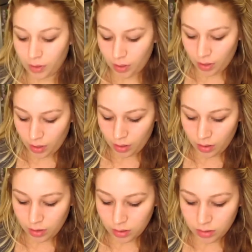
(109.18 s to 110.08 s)

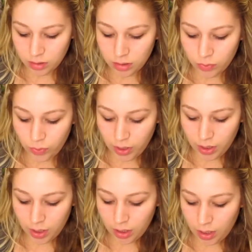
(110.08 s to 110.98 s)
And we
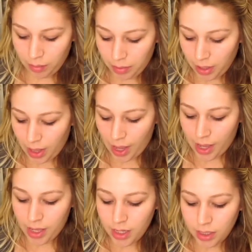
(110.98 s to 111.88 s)
can apply
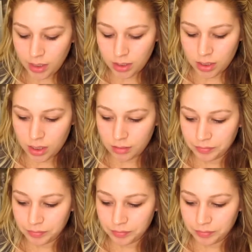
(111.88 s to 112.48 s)
it